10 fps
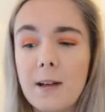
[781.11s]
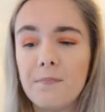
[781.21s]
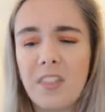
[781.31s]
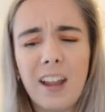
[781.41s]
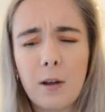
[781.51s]

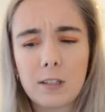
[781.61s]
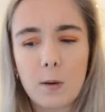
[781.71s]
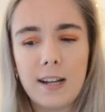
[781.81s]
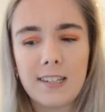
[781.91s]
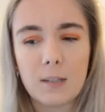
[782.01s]
I think it was
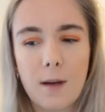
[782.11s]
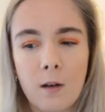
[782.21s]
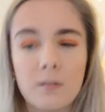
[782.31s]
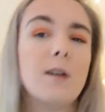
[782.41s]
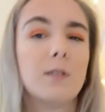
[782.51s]

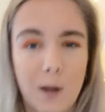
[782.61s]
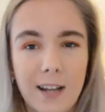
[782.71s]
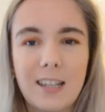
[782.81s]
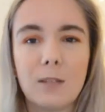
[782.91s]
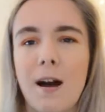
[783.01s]
£26. It was
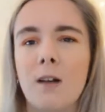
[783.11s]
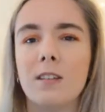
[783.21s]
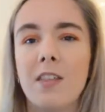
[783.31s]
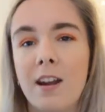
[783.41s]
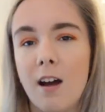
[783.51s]

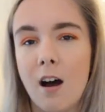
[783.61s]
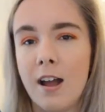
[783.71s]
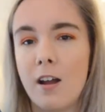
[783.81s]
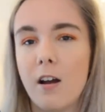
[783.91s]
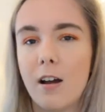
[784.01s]
£26, and then
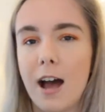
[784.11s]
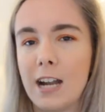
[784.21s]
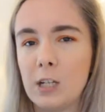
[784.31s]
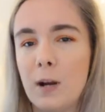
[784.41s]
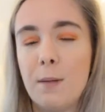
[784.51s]
I
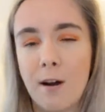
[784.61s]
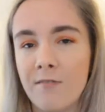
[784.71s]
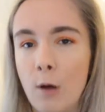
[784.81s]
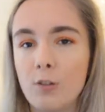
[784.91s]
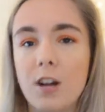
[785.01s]
had a £20
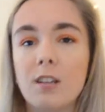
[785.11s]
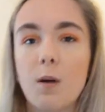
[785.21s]
voucher,